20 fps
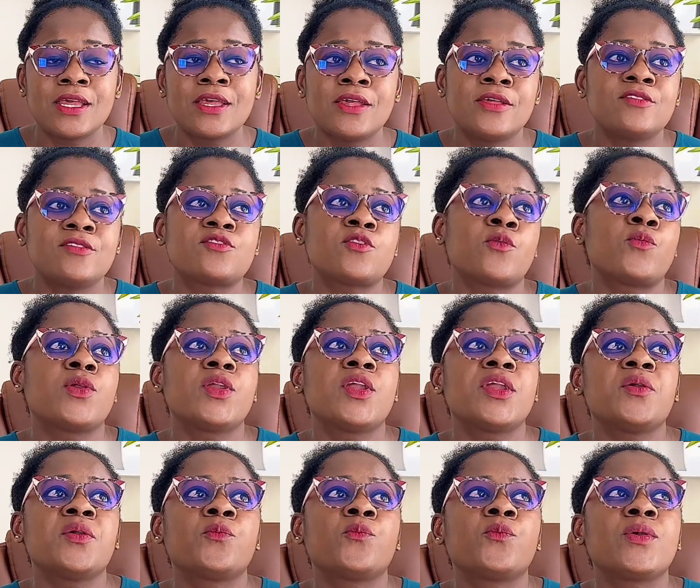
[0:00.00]
So
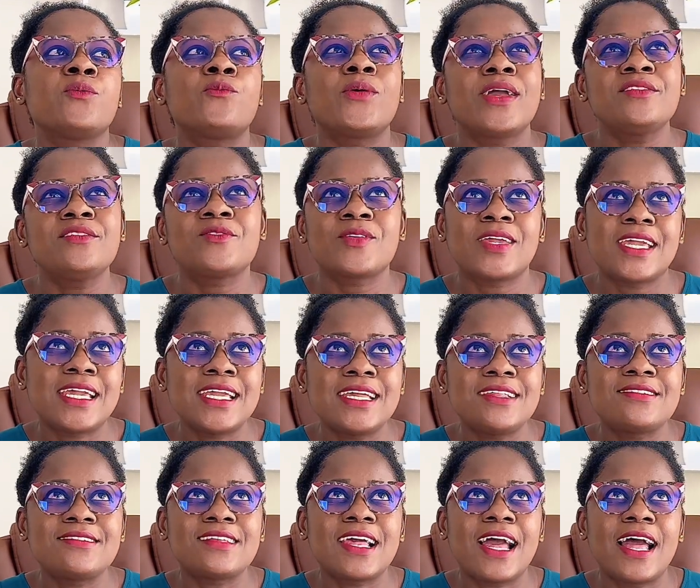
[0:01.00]
we went to
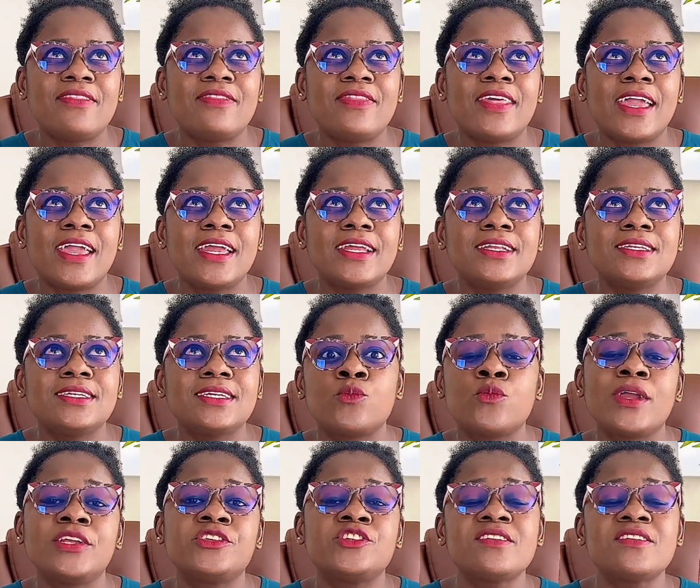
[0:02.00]
eat, and then
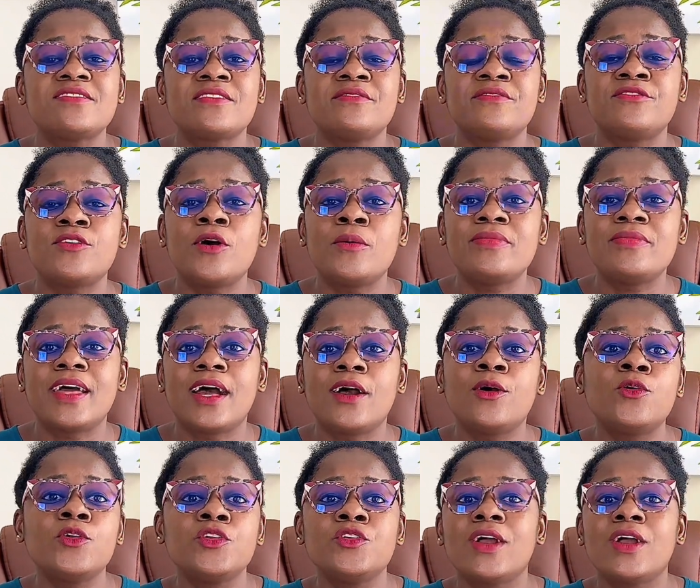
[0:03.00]
we were just informed that,
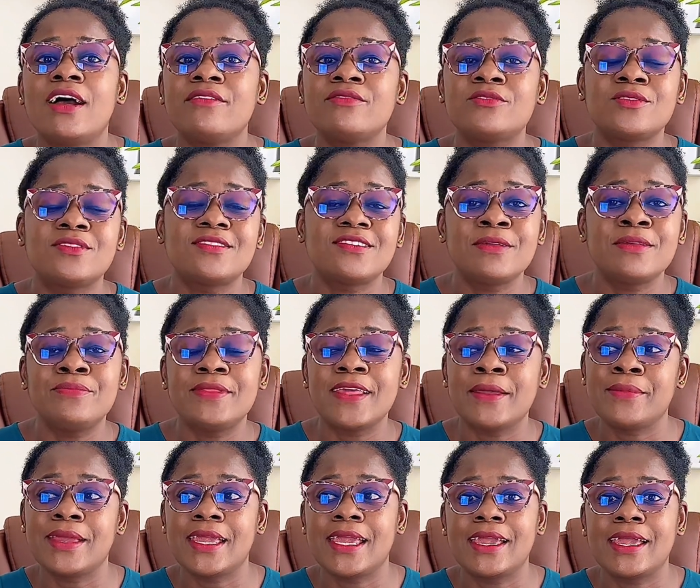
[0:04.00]
oh, you have to tip them
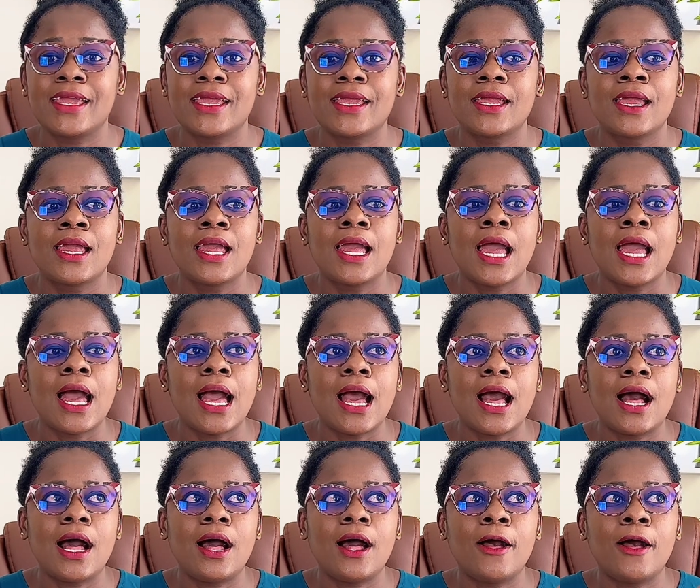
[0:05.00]
here.
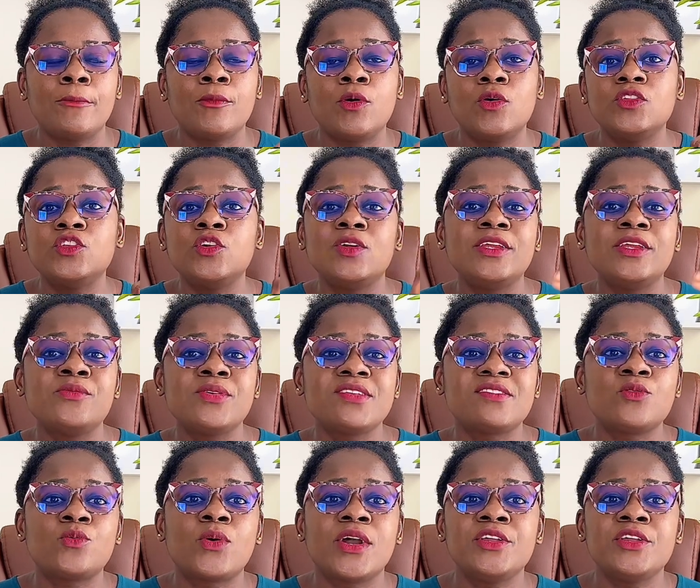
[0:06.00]
The only
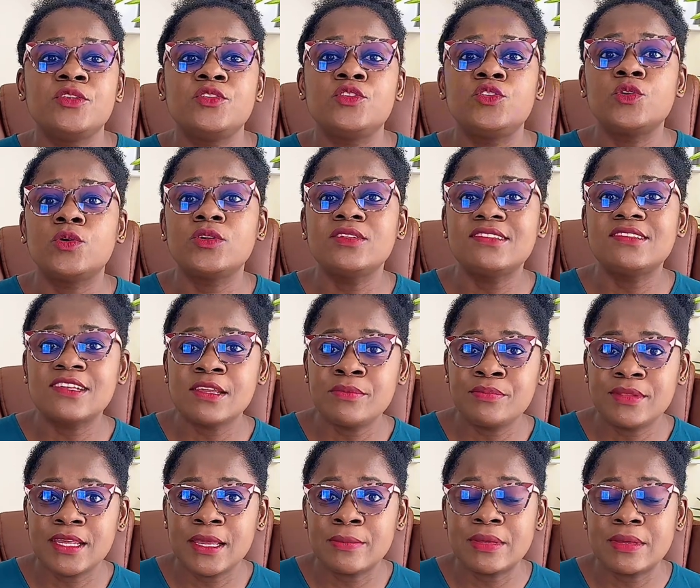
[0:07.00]
reason why you don't tip
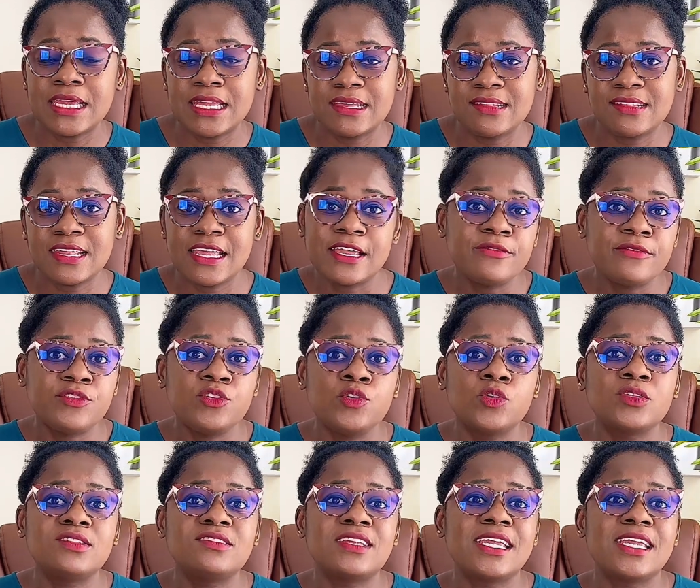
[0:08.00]
them is if you're
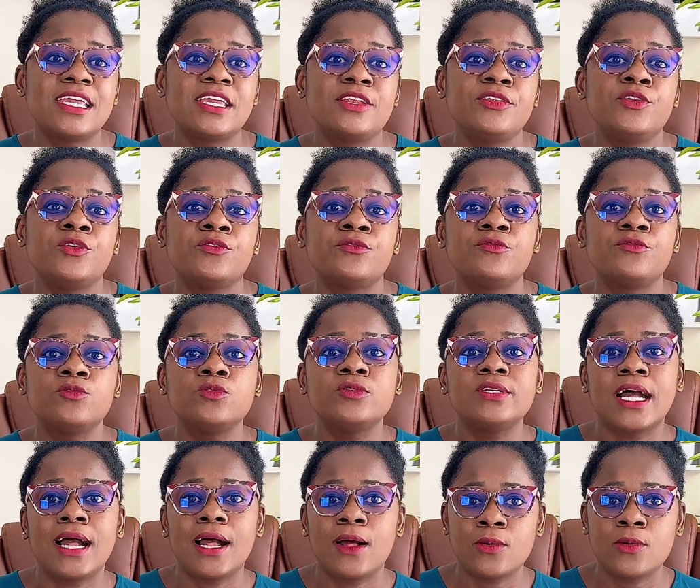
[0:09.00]
taking your food
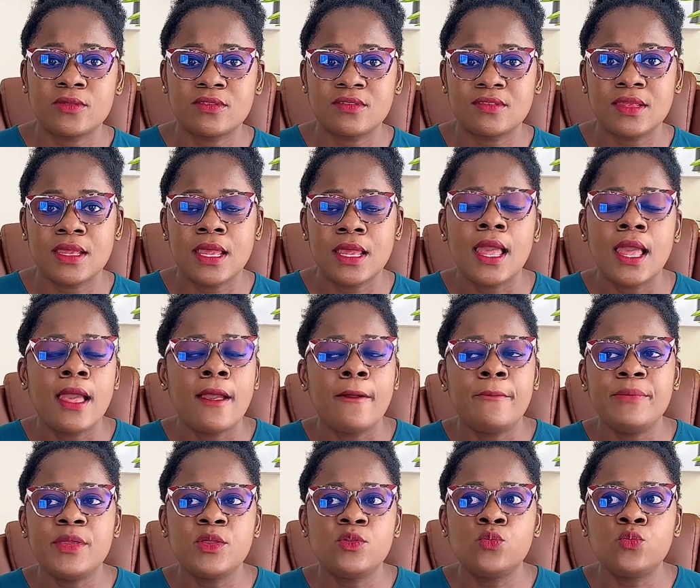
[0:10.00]
out.
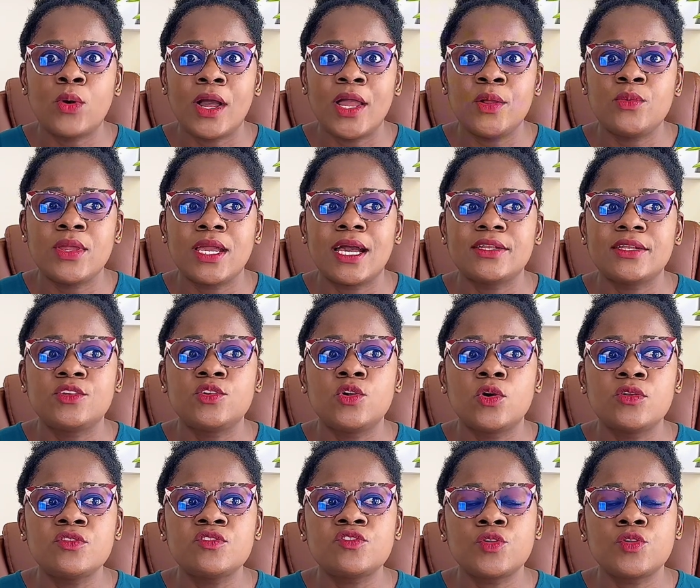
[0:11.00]
Meanwhile, we had
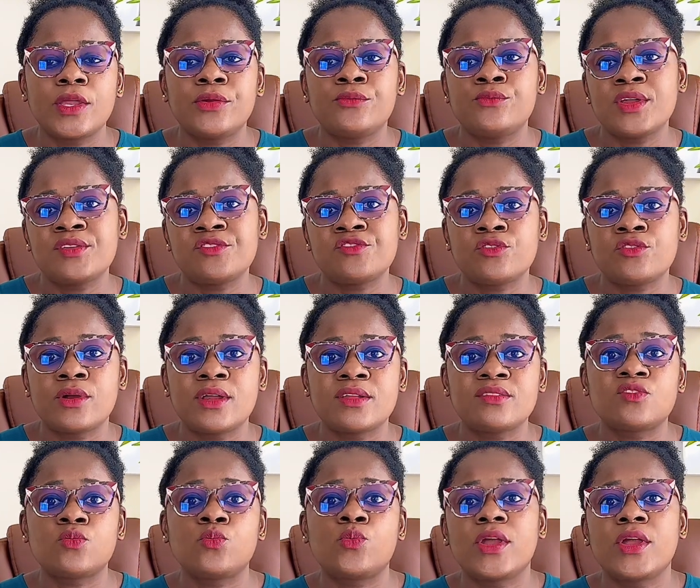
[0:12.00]
gone to a restaurant
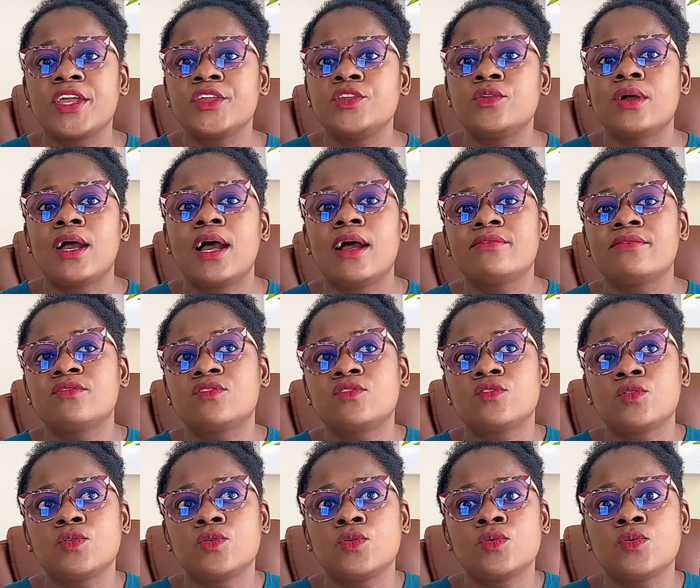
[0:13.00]
where
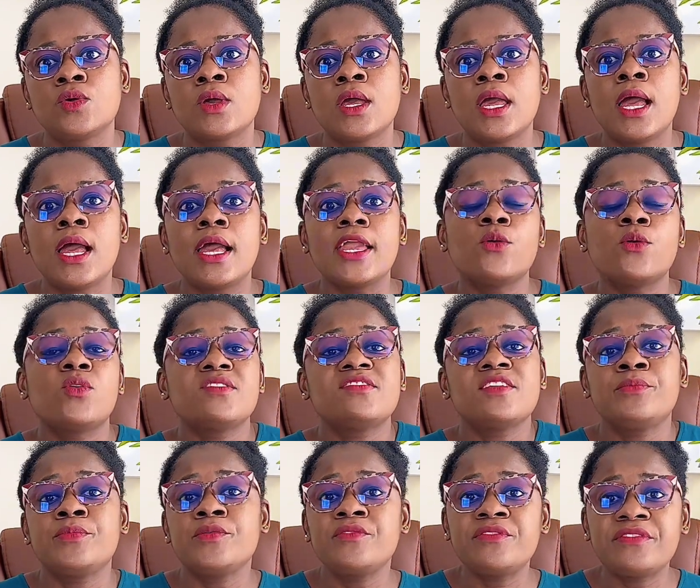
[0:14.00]
it was a
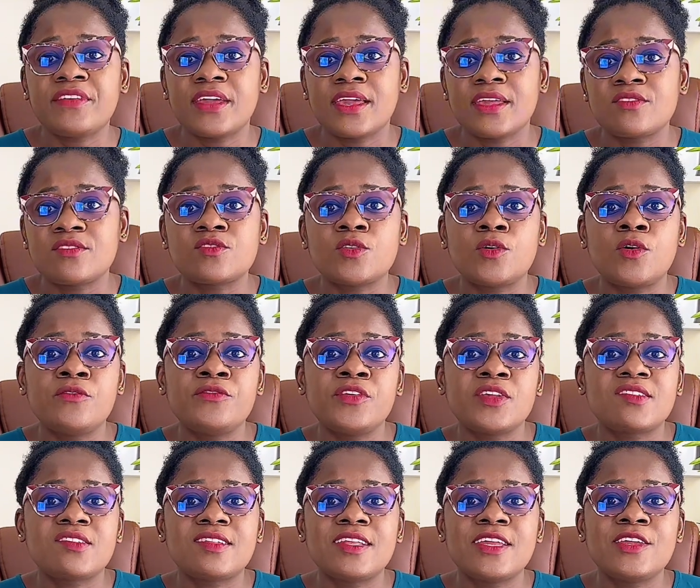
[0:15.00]
buffet, so
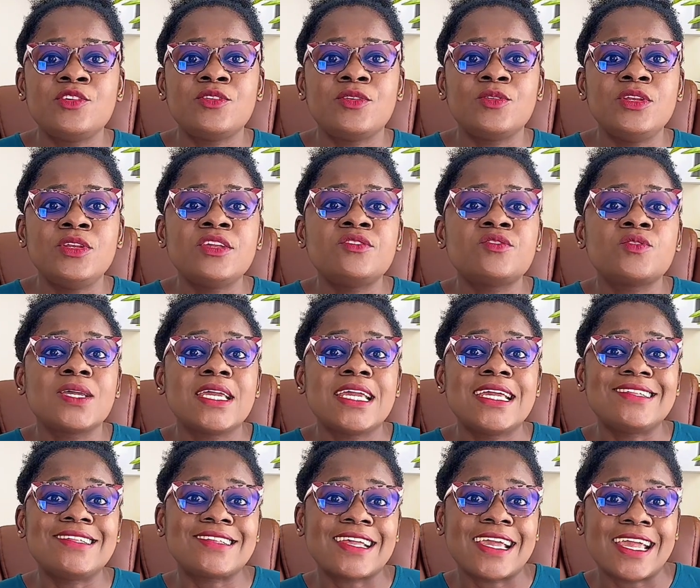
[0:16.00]
obviously you need to
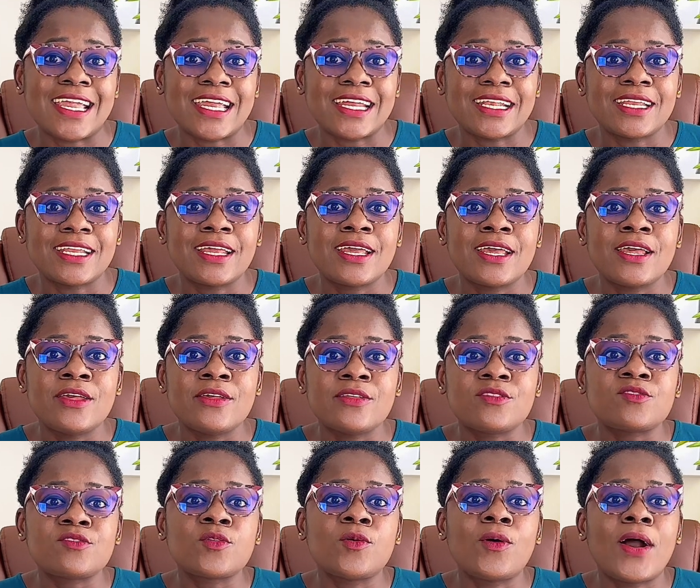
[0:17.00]
eat in.
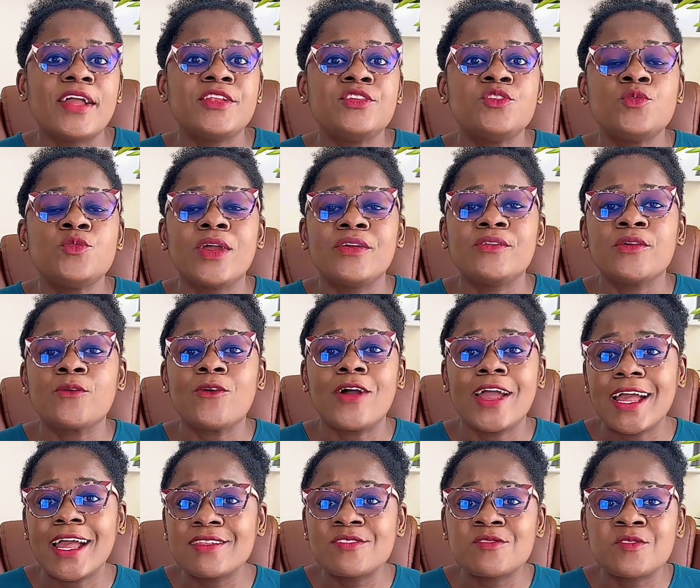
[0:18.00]
So, and you were
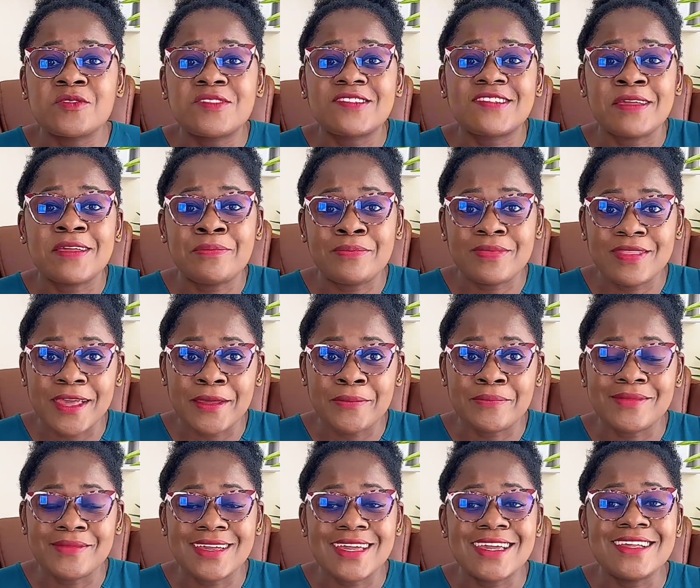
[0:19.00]
required to tip them.
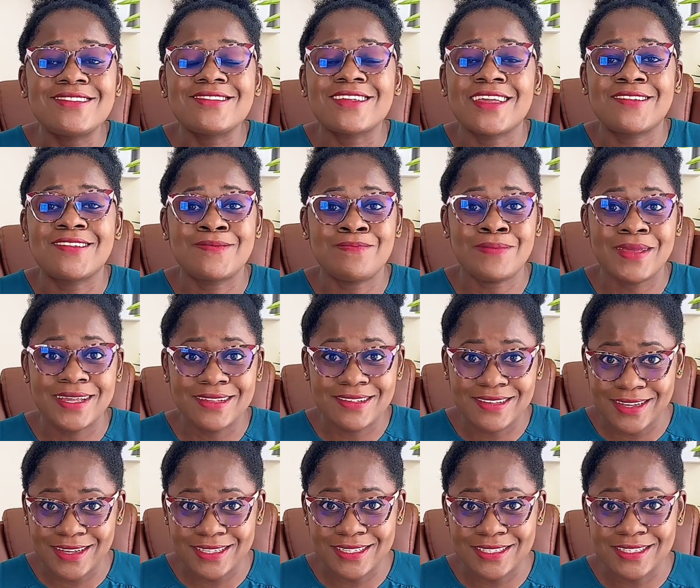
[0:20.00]
It's
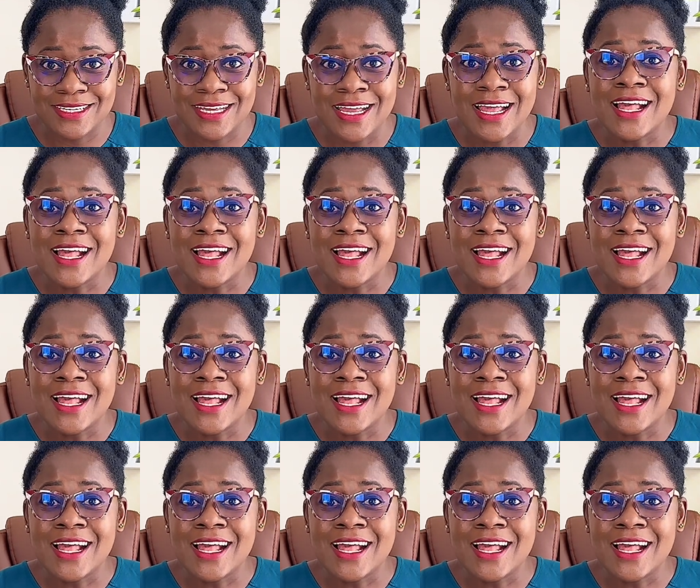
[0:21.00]
expected.